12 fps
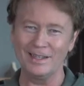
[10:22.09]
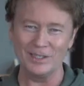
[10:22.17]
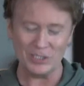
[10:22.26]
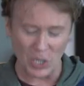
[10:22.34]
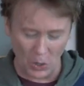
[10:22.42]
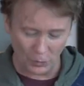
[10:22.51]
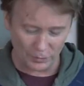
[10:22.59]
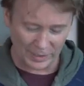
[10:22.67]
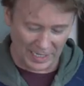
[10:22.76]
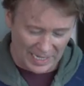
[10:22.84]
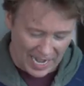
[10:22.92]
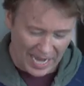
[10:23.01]
So
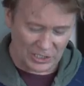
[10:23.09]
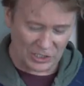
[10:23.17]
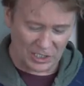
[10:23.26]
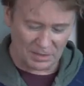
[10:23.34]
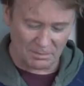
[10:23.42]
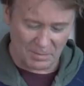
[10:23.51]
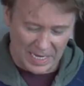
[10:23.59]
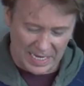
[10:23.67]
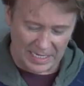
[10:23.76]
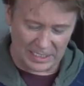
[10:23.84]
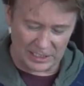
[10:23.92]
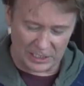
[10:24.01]
connection
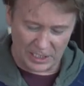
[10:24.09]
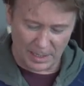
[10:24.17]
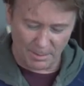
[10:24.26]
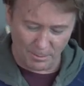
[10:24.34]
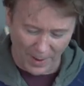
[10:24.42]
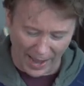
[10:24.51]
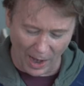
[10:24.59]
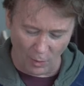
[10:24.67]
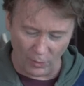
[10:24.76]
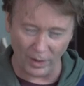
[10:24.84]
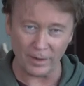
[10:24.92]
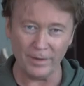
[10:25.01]
means
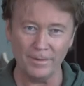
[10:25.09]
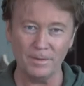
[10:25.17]
power.